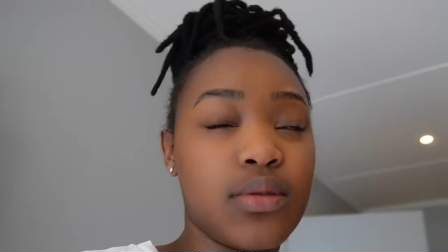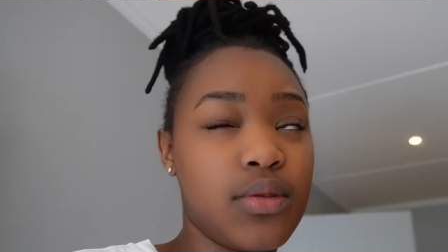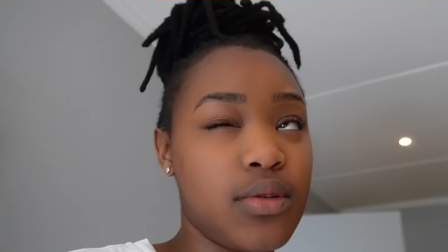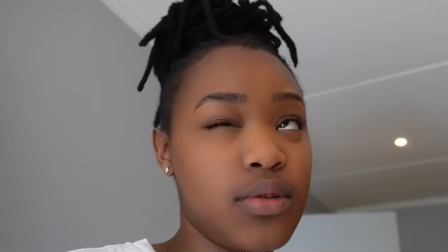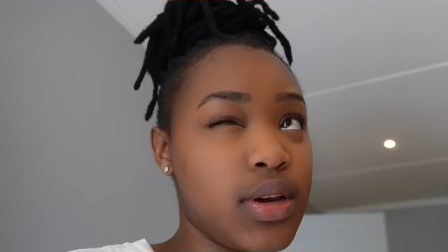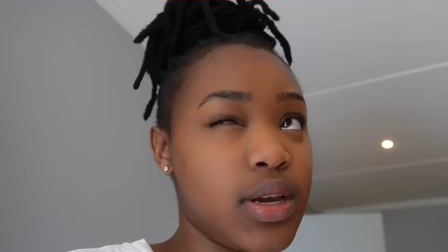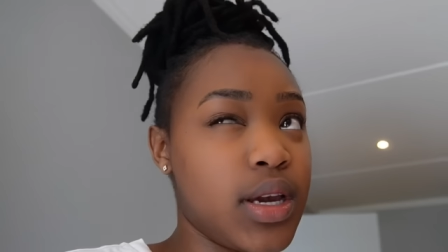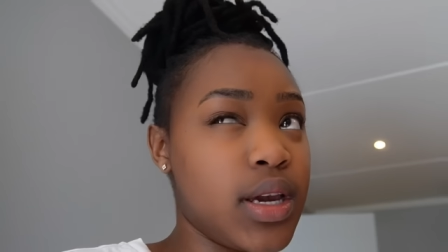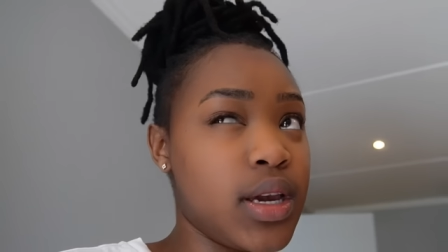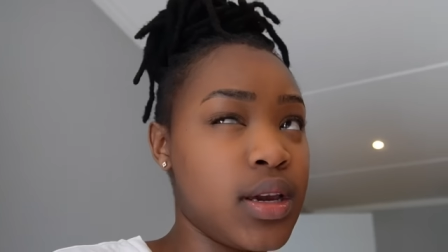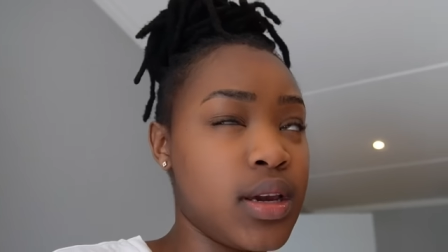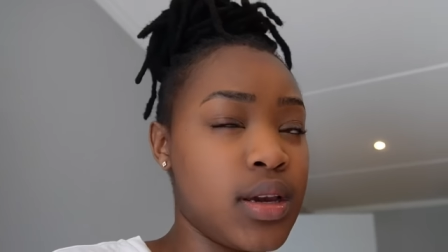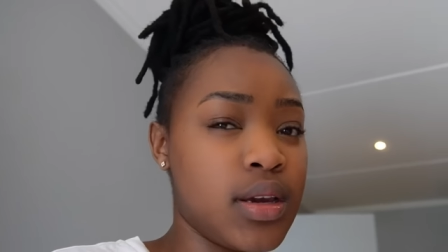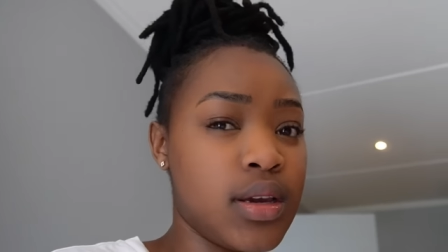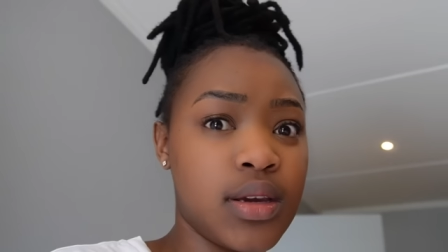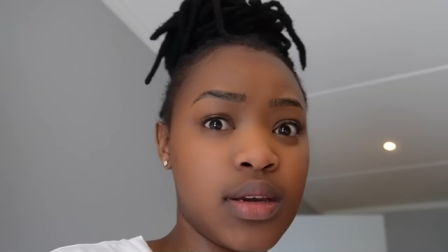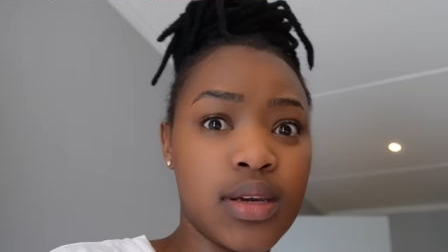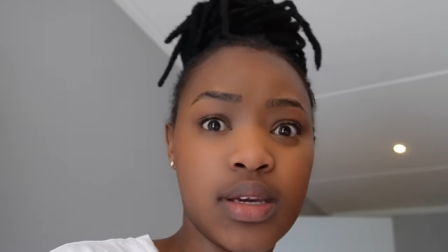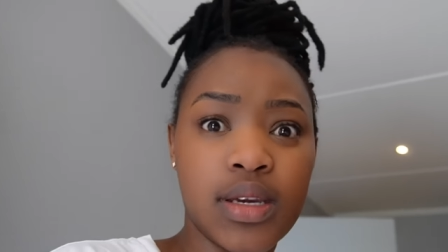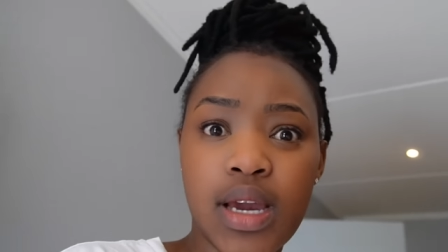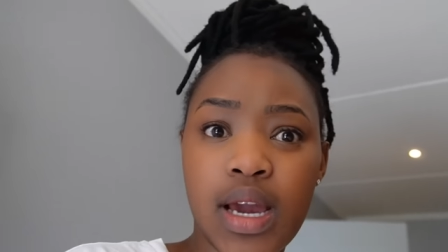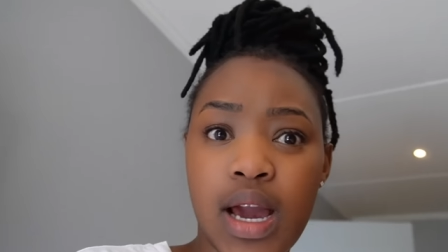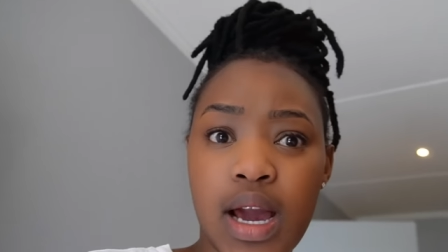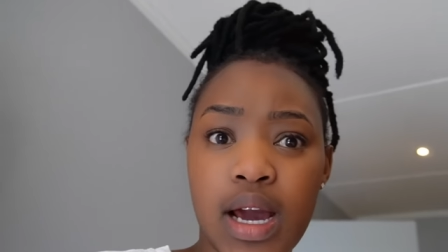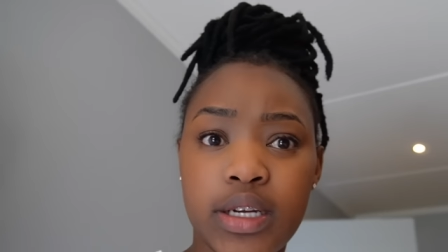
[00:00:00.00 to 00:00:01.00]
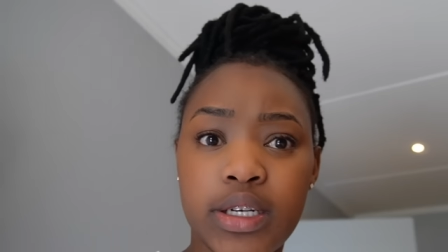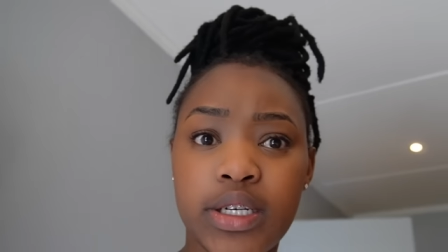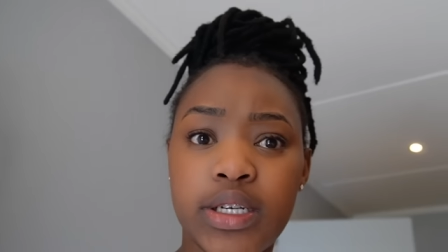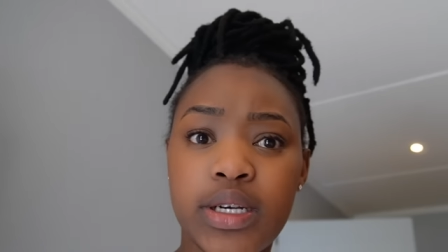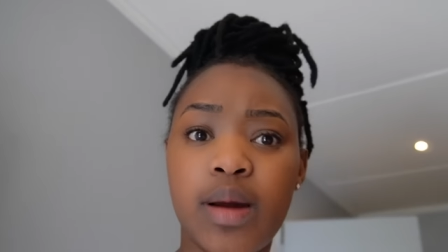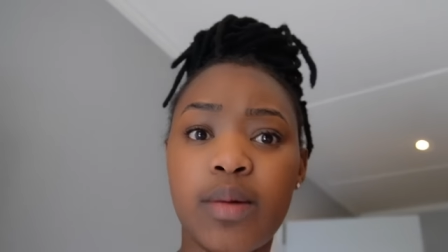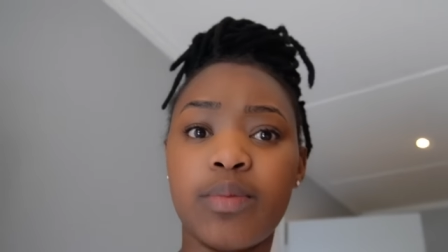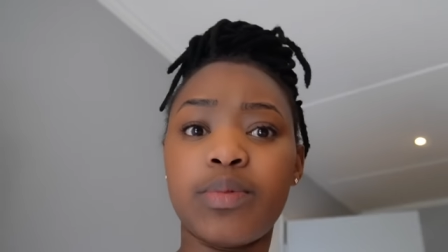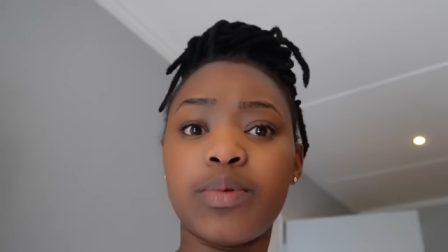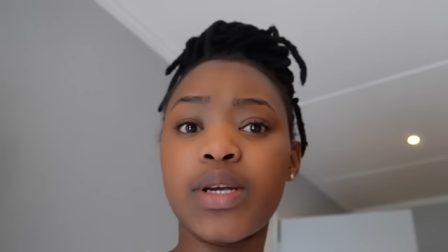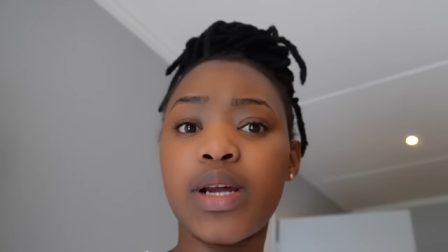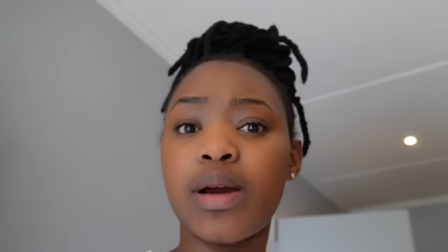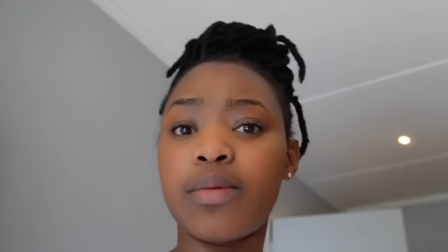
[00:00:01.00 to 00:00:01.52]
okay, yeah,
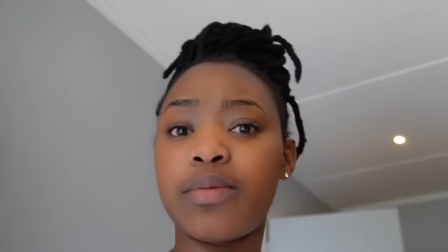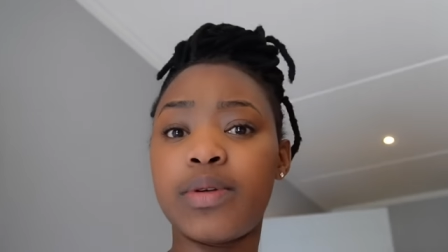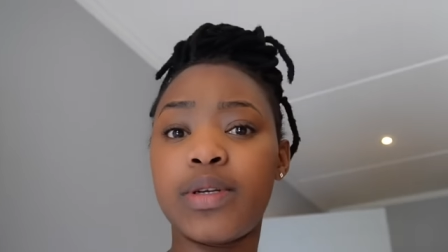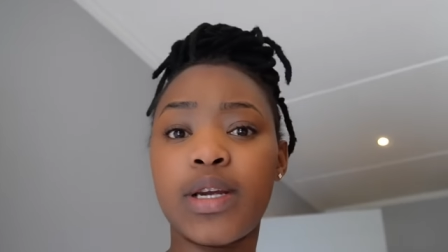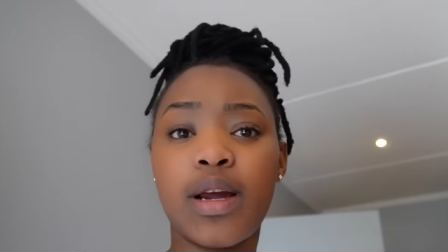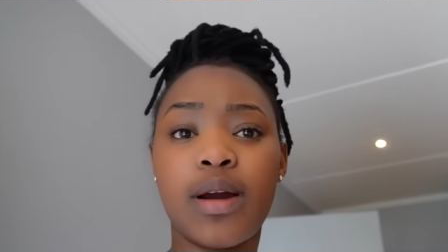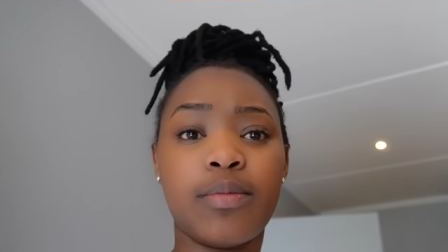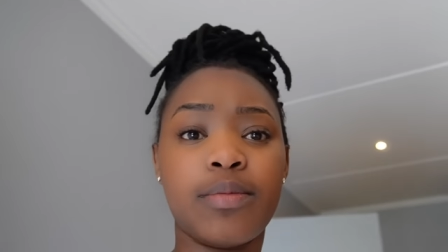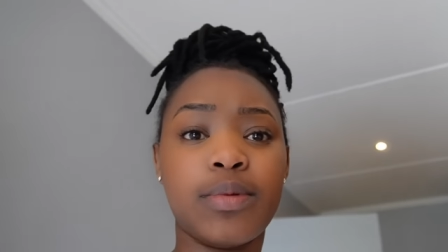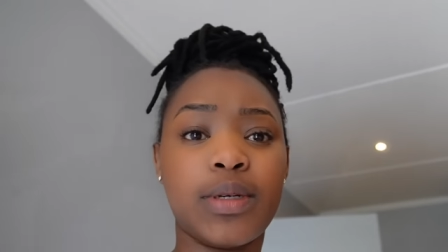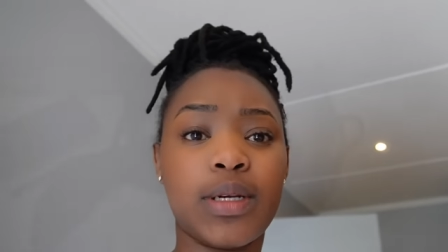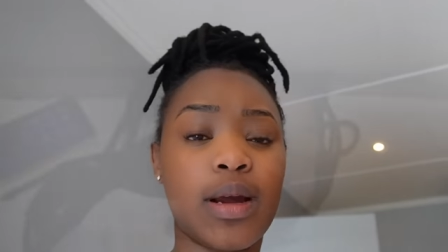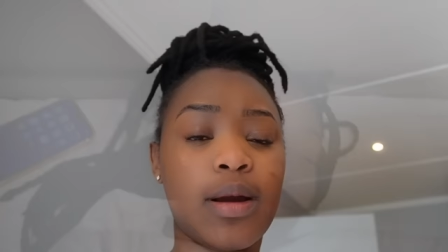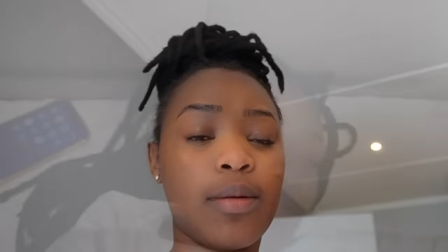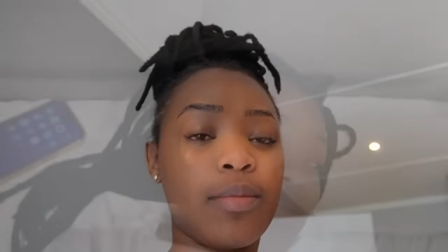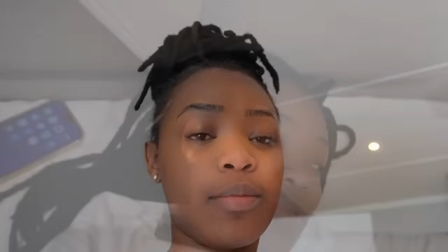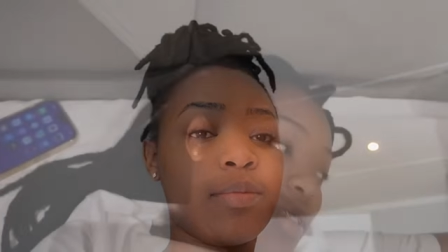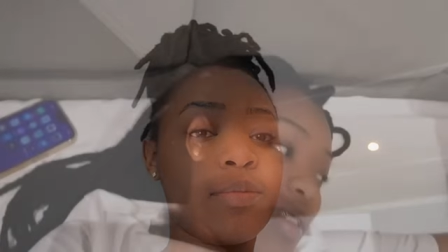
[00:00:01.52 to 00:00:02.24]
shop, shop, shop, shop.